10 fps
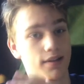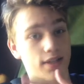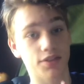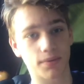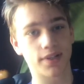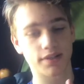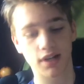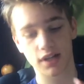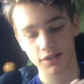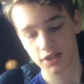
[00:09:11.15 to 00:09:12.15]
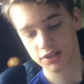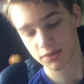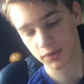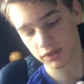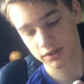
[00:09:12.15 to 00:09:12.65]
This one is not
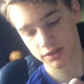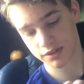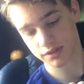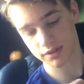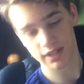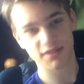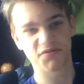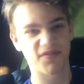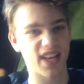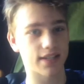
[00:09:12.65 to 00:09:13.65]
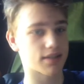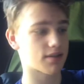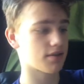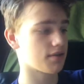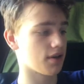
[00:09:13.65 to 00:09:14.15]
adjustable. It's it's fixed,
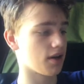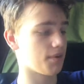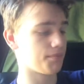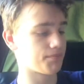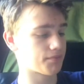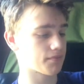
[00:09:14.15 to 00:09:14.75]
um,